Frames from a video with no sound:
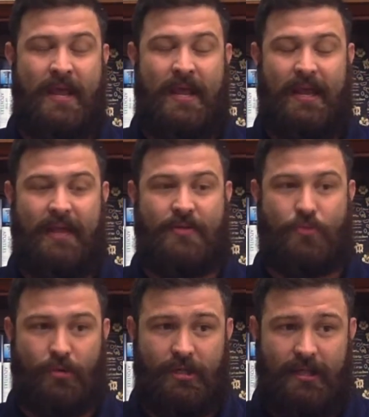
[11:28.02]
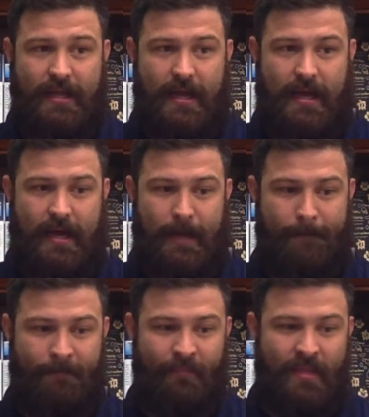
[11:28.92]
it's really
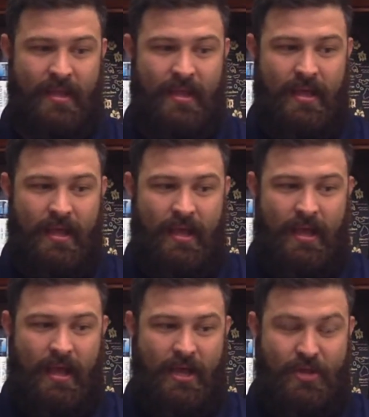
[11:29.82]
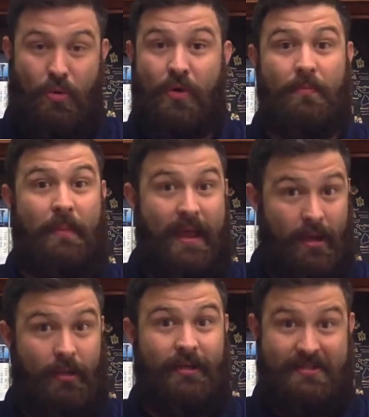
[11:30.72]
um, uh, the word
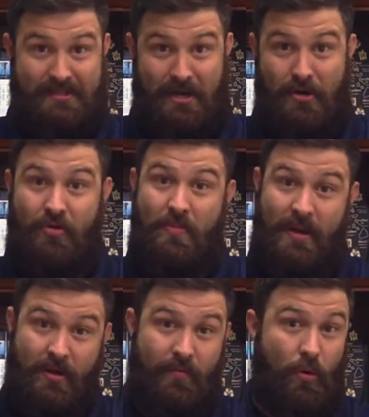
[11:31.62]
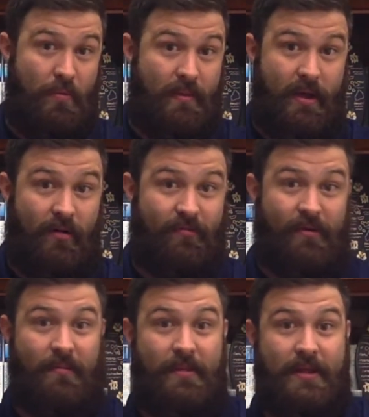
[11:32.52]
Baal is there. You may know the word Baal
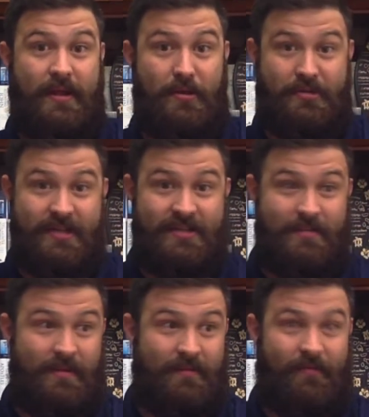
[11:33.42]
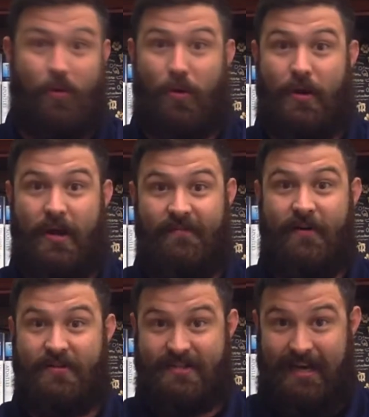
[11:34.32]
from the Old Testament foreign uh,
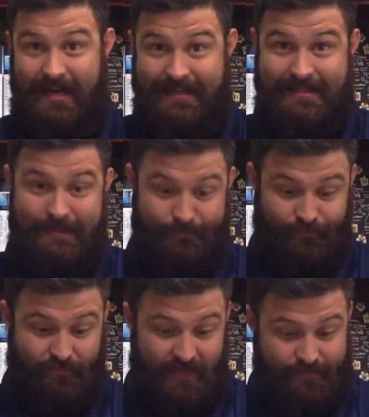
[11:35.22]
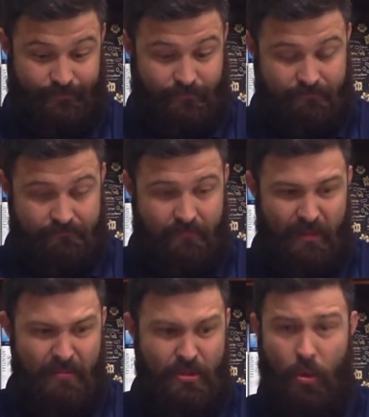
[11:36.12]
false gods,
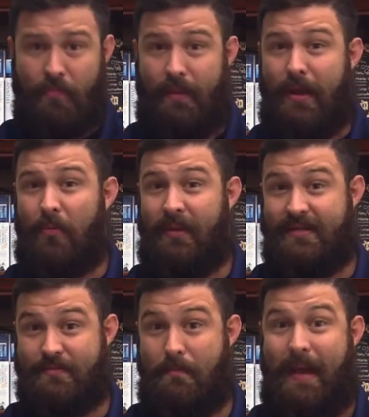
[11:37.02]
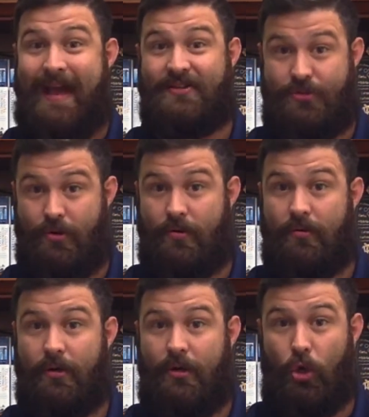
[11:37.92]
but the word Baal means master
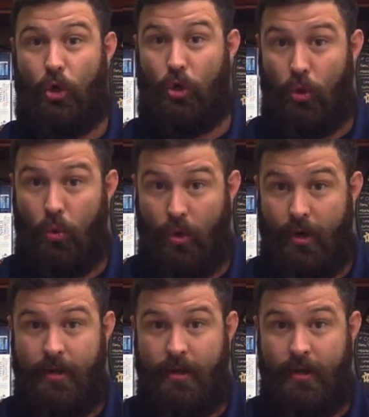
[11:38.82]
or lord,